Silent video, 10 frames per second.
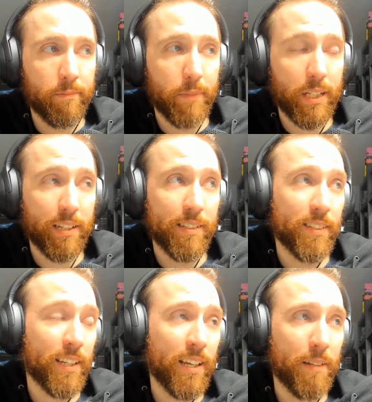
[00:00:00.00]

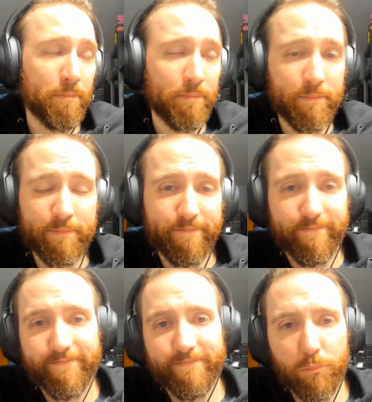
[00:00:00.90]
Because again,
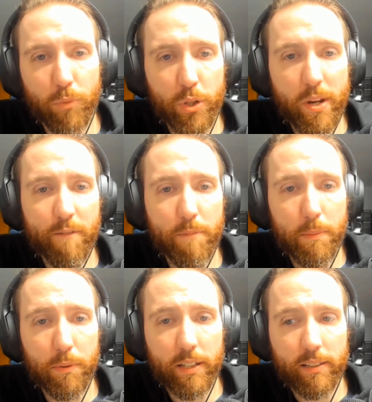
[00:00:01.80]
when you have
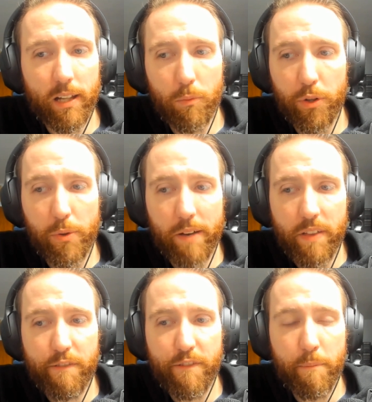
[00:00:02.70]
people like that, where you have
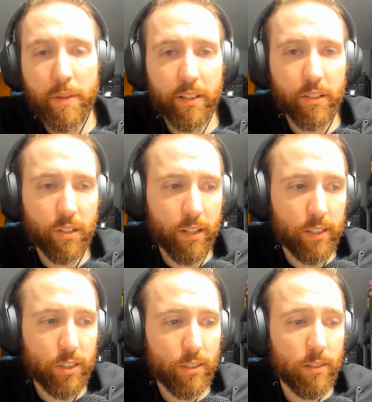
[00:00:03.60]
that familial
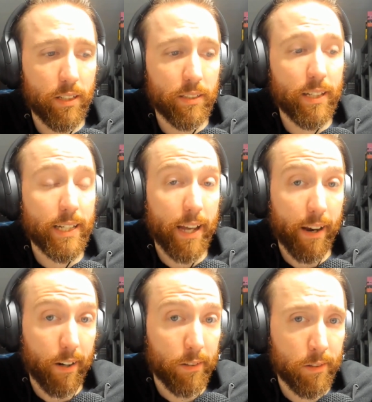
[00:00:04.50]
connection and they
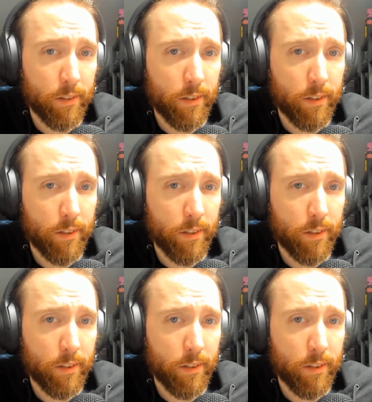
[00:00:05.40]
care,